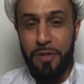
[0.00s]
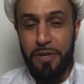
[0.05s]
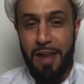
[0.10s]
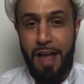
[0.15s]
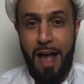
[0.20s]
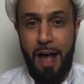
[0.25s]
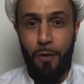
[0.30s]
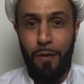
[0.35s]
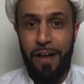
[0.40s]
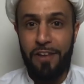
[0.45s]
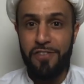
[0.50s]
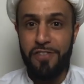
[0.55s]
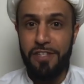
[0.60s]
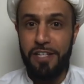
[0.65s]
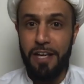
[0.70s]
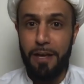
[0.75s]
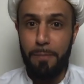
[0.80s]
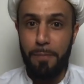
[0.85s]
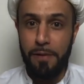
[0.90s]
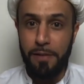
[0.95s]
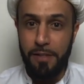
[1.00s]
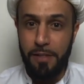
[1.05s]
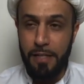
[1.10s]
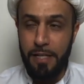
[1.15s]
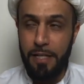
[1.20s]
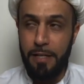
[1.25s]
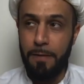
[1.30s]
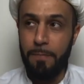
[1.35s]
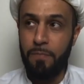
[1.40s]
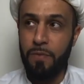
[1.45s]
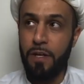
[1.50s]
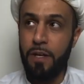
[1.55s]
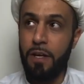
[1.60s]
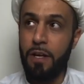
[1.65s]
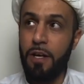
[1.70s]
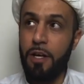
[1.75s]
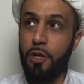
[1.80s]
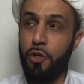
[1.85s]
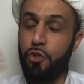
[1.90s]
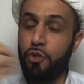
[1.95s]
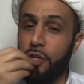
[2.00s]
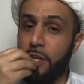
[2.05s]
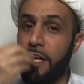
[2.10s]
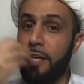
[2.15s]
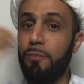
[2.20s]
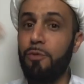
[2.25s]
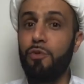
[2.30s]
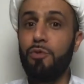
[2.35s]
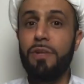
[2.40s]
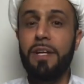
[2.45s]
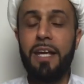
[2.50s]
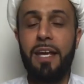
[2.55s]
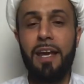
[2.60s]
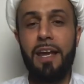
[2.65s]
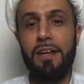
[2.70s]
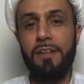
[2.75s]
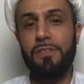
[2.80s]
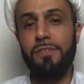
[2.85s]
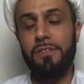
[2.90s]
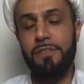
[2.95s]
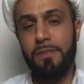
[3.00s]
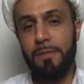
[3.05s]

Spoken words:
now has the ability to communicate.